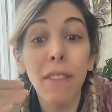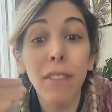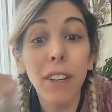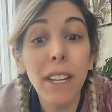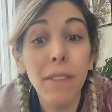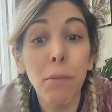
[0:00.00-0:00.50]
I've
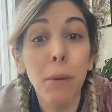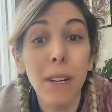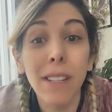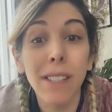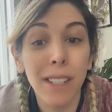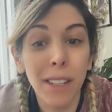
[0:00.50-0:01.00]
never
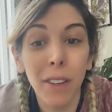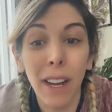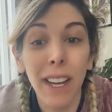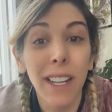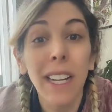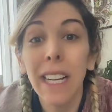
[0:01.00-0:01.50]
even put a
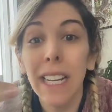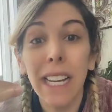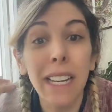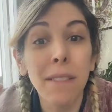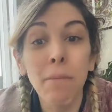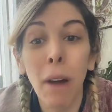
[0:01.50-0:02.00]
cigarette
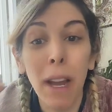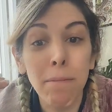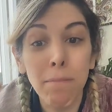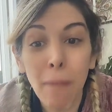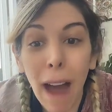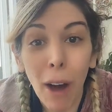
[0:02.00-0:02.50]
in
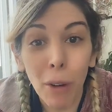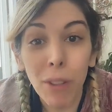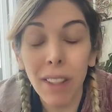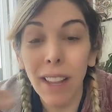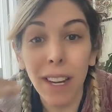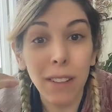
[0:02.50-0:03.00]
my mouth,